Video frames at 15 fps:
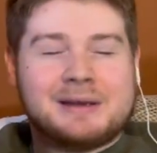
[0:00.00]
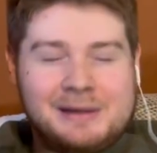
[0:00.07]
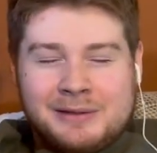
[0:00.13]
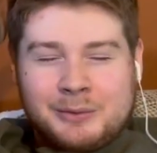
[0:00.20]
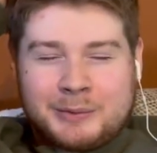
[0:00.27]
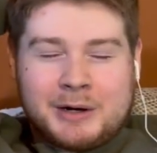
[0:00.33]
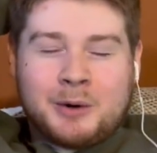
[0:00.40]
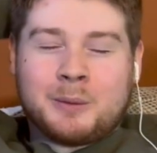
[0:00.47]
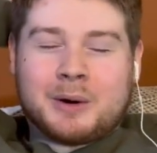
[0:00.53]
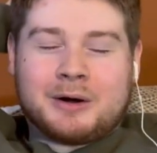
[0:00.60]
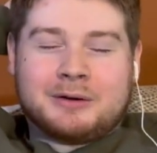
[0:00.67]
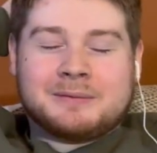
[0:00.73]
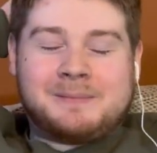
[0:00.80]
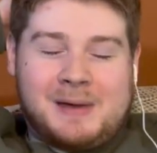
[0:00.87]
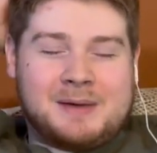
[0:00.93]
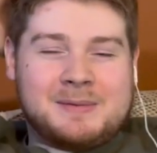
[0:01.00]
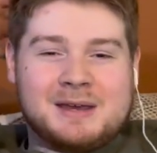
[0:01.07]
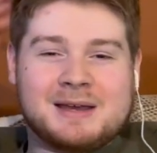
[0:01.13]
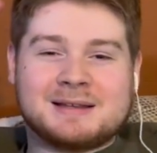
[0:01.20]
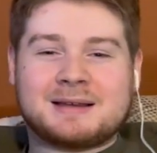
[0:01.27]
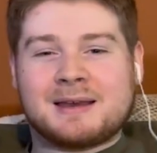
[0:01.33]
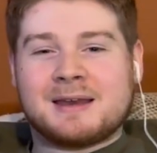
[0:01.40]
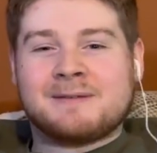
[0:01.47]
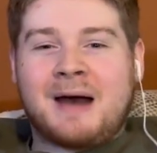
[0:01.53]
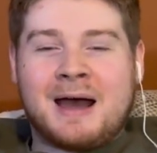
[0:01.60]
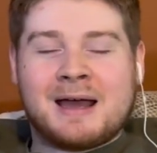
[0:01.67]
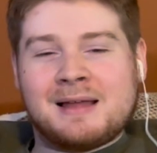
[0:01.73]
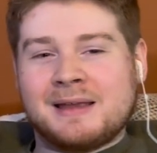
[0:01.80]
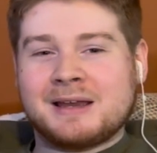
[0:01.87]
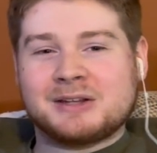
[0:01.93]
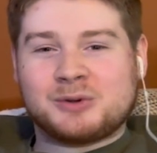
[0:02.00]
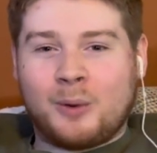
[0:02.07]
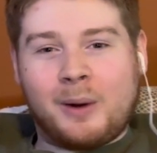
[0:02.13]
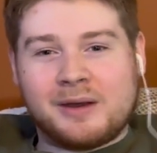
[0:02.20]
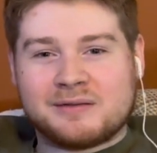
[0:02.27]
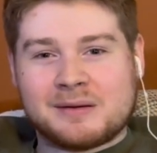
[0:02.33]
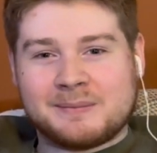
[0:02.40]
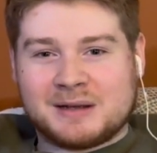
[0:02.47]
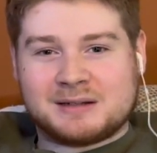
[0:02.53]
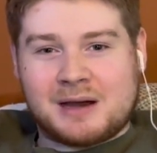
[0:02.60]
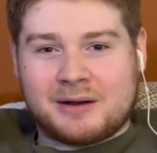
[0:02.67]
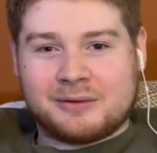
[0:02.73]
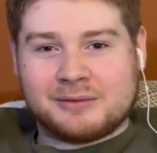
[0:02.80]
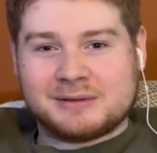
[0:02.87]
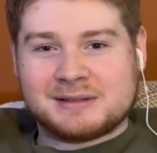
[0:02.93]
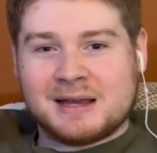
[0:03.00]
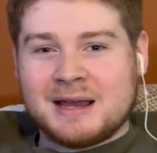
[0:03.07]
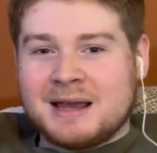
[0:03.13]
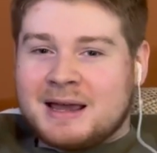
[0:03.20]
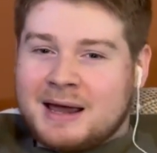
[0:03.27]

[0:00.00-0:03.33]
in the real world maybe is like if I got like a toy from McDonald's